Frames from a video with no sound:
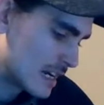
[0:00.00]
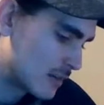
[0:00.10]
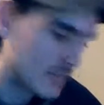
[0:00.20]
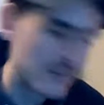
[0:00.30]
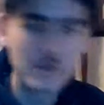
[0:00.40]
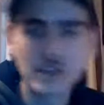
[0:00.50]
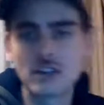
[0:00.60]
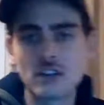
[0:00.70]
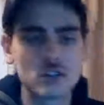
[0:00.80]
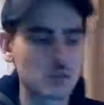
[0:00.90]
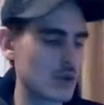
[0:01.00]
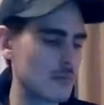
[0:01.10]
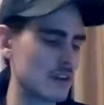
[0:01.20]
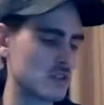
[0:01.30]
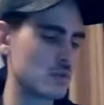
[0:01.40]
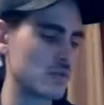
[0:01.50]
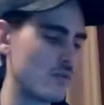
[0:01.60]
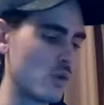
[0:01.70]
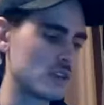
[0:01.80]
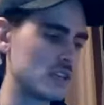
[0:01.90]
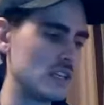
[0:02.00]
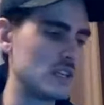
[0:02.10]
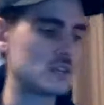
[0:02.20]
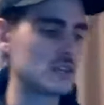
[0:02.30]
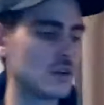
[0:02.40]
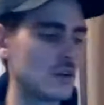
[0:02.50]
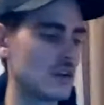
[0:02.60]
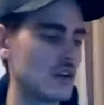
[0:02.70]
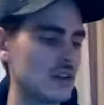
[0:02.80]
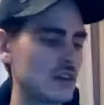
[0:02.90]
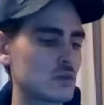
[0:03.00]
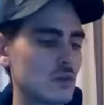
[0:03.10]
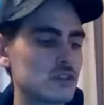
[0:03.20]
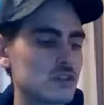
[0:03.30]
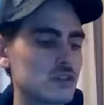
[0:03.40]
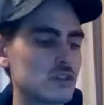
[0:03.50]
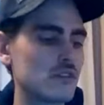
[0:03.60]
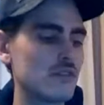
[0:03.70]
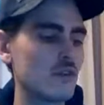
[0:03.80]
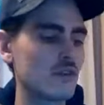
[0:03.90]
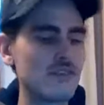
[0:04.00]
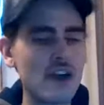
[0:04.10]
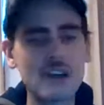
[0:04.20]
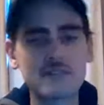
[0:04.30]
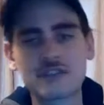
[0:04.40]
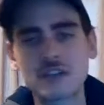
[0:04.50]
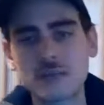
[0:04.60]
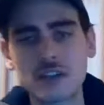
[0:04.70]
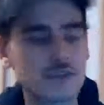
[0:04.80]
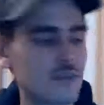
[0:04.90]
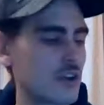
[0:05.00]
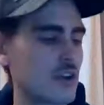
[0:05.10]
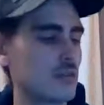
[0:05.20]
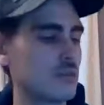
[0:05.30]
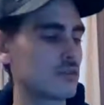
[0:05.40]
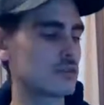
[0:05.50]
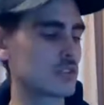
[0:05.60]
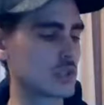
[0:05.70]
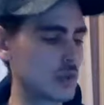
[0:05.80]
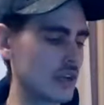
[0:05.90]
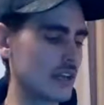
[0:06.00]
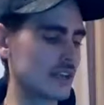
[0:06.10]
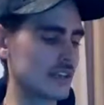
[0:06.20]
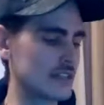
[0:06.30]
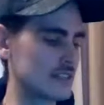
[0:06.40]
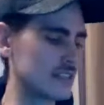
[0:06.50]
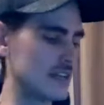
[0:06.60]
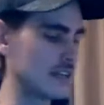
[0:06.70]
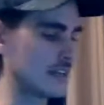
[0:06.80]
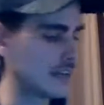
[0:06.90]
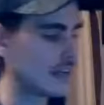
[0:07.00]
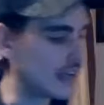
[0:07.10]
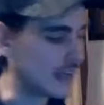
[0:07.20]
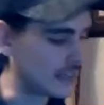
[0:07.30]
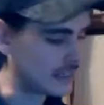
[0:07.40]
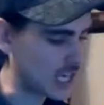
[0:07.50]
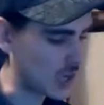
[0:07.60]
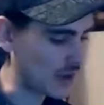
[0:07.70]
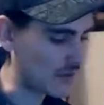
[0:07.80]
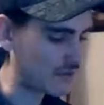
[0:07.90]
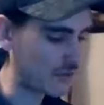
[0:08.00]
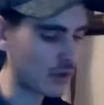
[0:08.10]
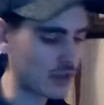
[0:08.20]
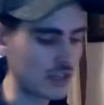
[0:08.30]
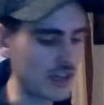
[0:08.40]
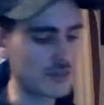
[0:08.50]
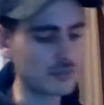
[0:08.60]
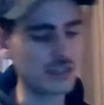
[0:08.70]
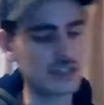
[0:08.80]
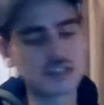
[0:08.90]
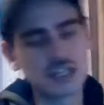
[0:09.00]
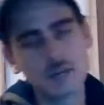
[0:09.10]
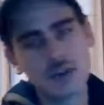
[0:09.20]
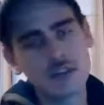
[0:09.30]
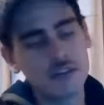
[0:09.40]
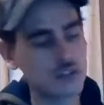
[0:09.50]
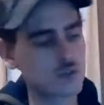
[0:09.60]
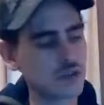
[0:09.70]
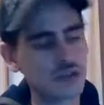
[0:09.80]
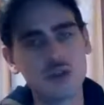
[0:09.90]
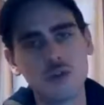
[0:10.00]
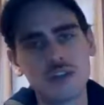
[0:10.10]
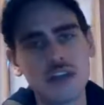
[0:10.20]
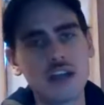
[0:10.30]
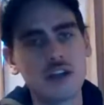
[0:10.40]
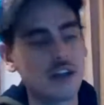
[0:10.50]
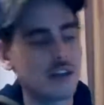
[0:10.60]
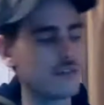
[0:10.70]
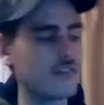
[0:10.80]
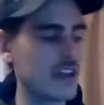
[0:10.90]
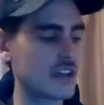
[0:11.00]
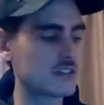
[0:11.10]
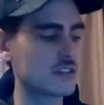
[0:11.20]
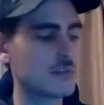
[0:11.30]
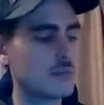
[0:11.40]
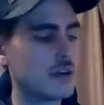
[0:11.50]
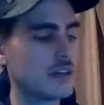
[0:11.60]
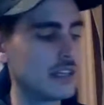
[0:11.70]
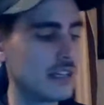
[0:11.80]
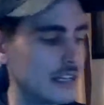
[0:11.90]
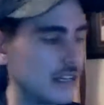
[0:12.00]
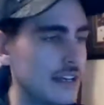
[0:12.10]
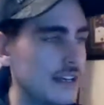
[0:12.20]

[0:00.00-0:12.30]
believe at Pinnacle as well, minus 114. So there's 1, 2, 3, 4, 5 free plays for you. We'll post on Twitter, like I said. And we have 4 client plays coming off a nice 1-0 day, hitting Vegas on the money line.